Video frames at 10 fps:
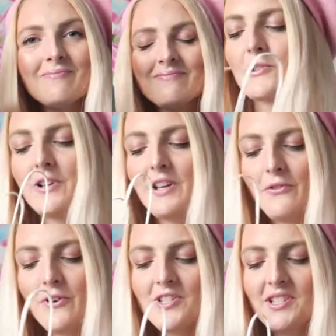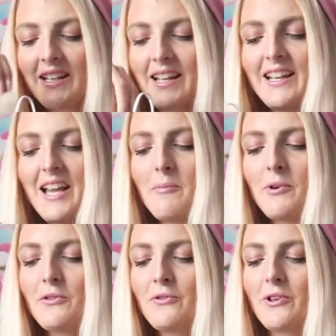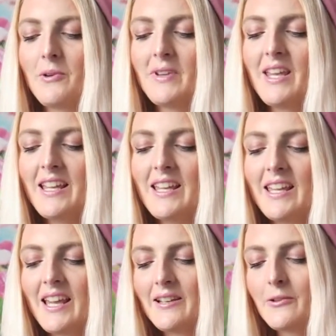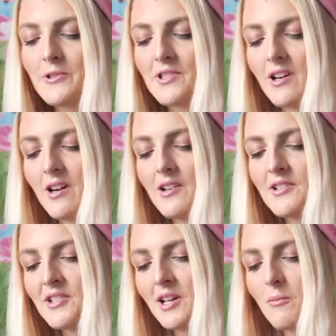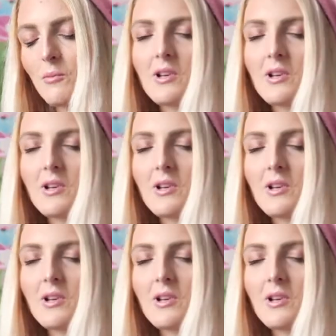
So the first thing that I bought from Yankee candles are some